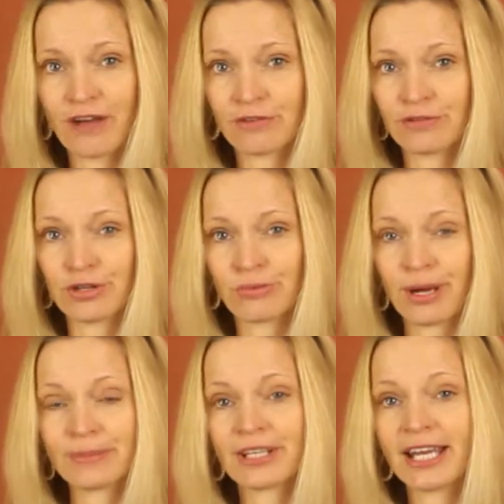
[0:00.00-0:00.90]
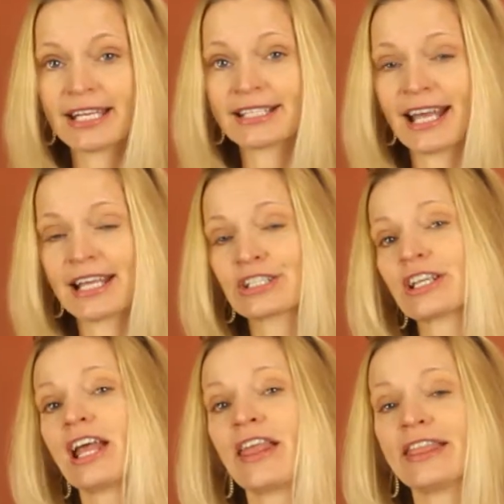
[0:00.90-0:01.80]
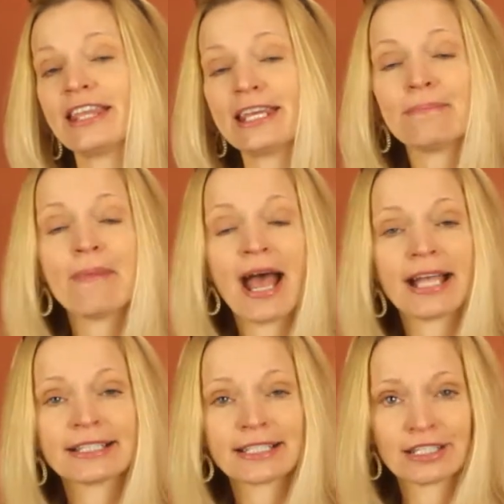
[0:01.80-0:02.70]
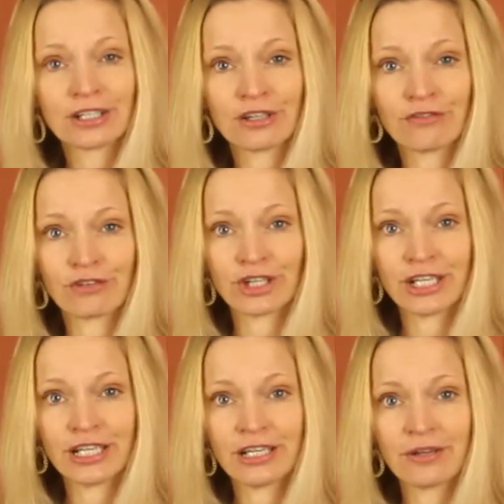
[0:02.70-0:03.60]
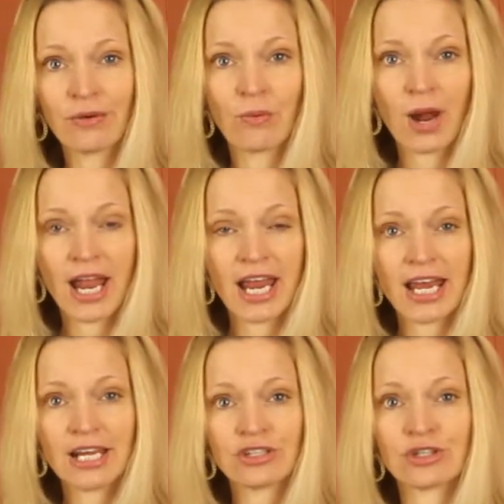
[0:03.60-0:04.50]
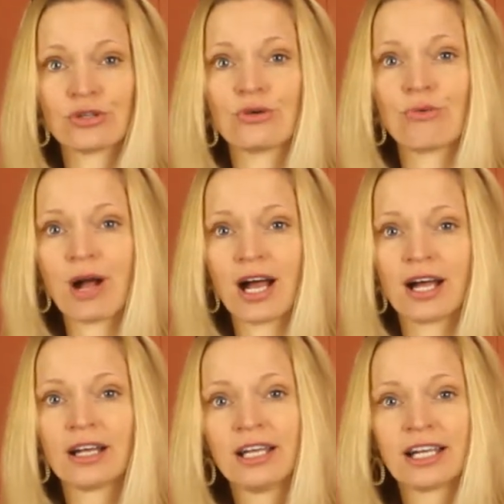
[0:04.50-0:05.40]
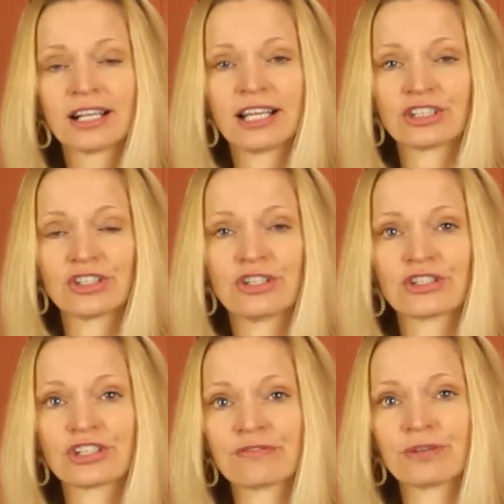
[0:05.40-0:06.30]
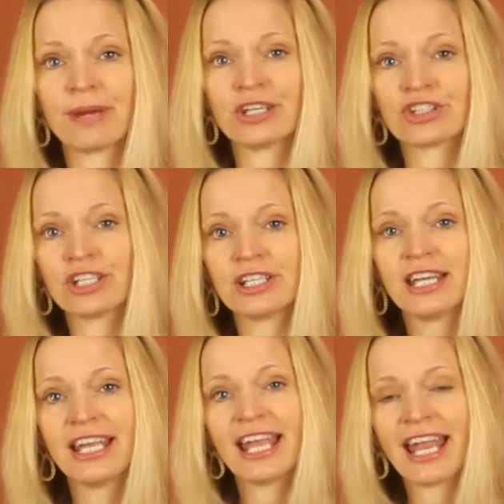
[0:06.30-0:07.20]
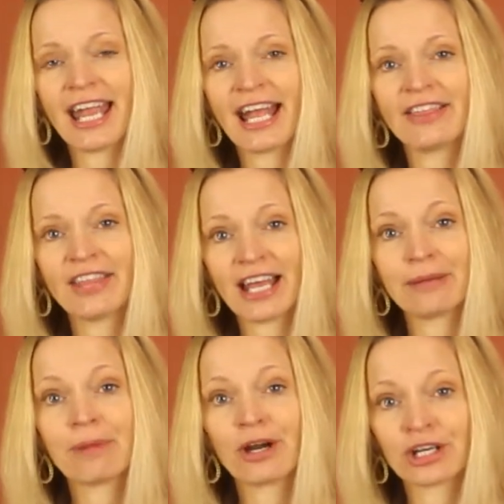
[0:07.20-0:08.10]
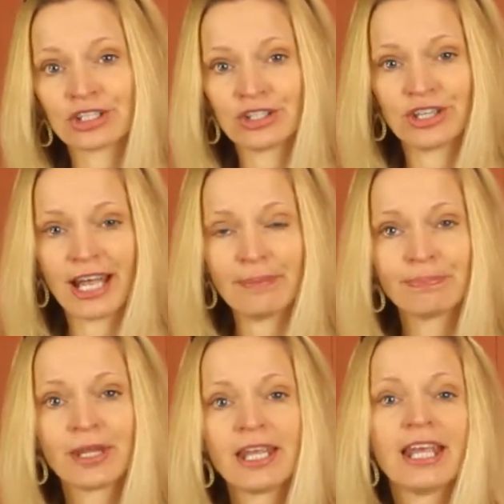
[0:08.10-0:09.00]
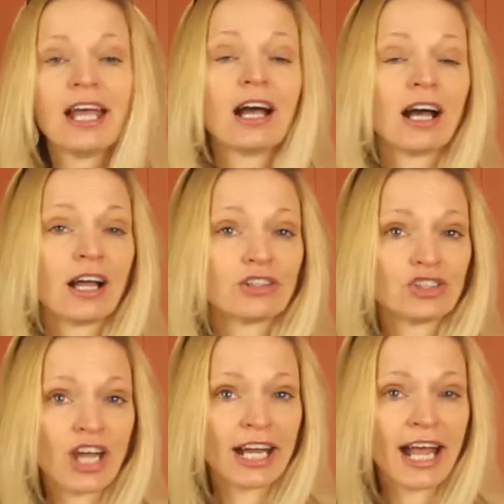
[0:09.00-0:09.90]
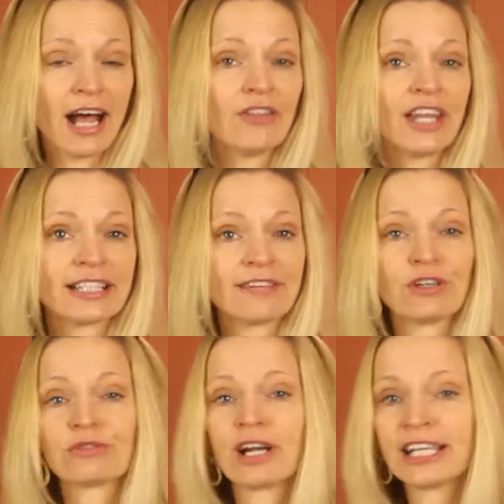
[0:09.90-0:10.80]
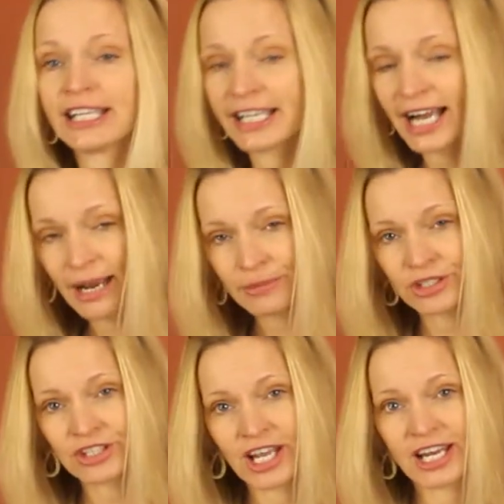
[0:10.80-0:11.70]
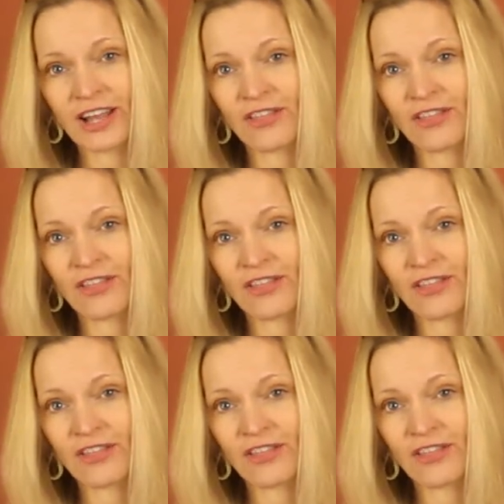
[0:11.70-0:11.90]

off of your website because that is the best converting way to collect your users' information and then market to them. Checkout, that's if you're running an e-commerce site